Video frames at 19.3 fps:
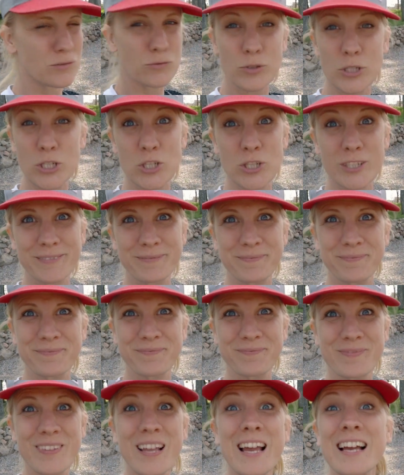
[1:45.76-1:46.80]
region.
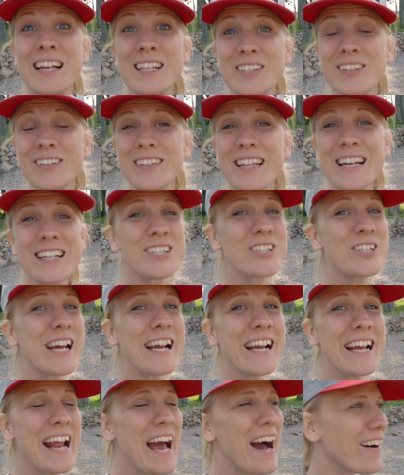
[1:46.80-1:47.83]
So let's
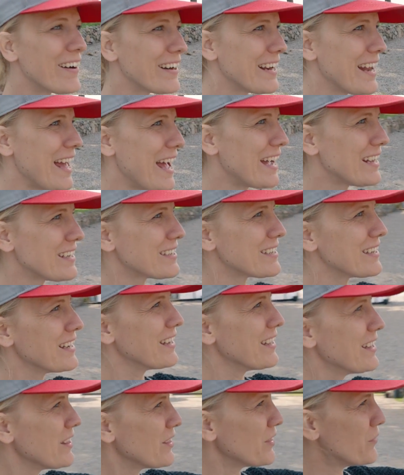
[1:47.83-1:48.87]
check it out. It has
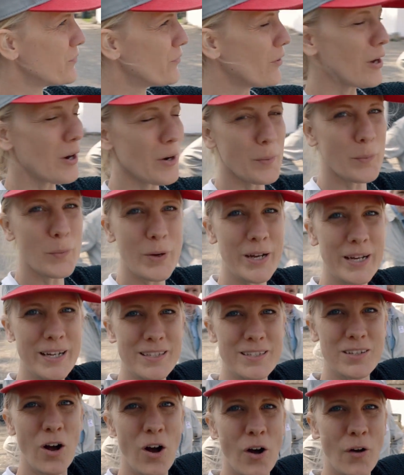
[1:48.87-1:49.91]
the farm
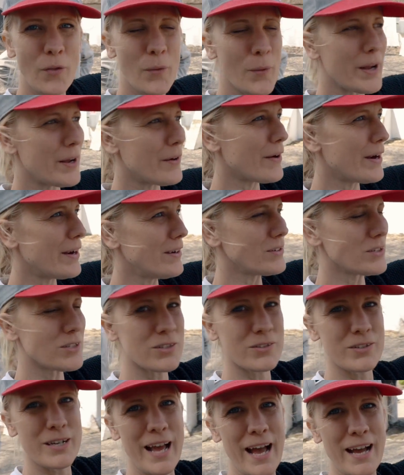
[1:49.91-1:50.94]
wings all the way around,
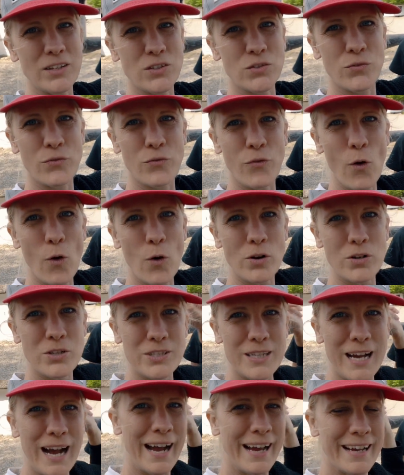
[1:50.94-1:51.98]
so it has four
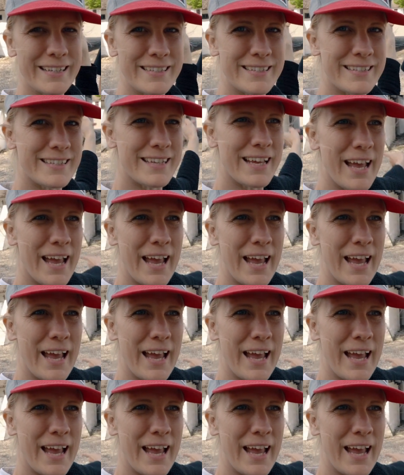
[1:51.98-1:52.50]
sides,